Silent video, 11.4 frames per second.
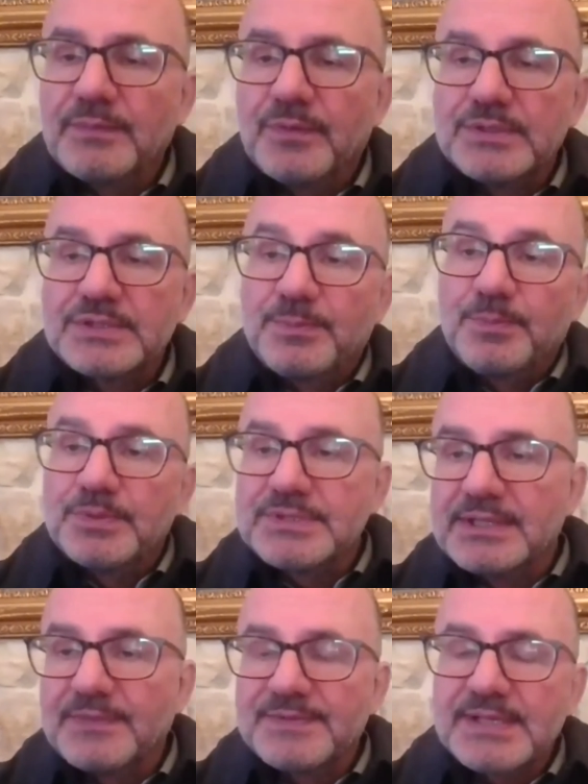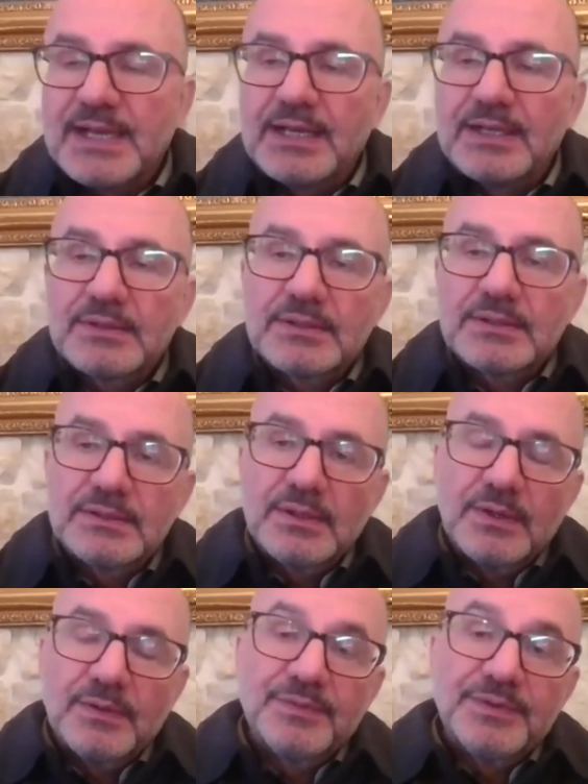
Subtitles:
for the positive side of